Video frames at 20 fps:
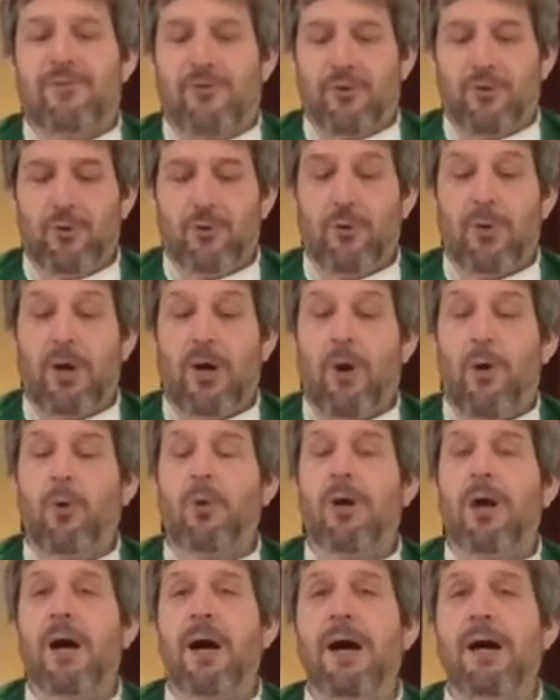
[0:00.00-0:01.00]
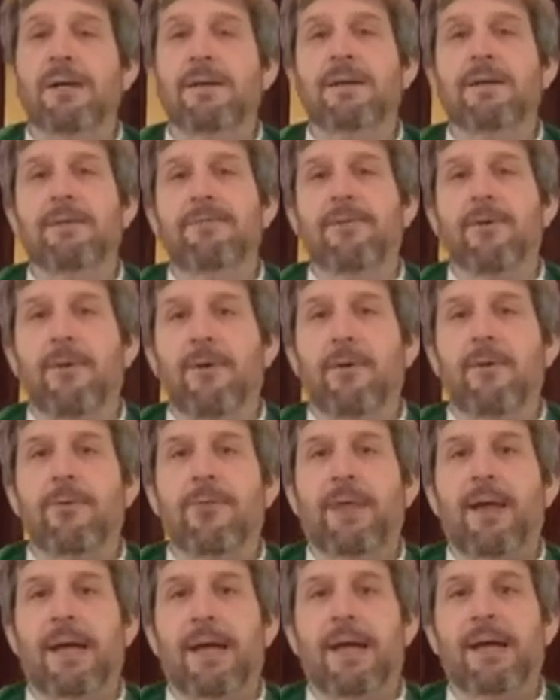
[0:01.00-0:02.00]
to O God of earth
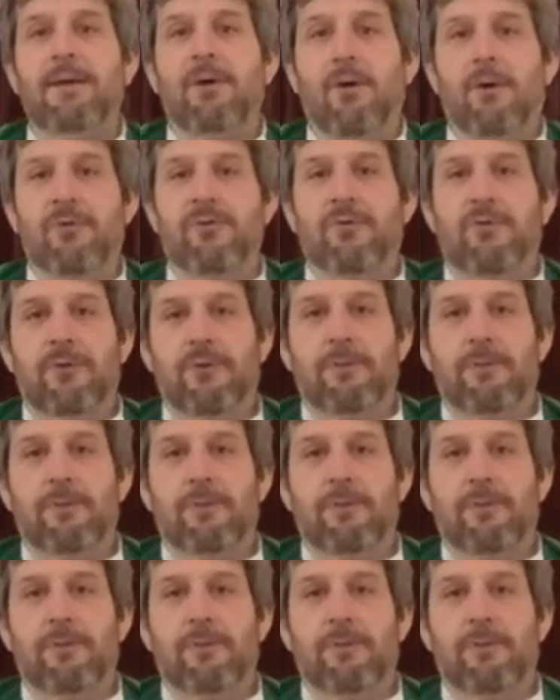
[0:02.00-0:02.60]
and altar.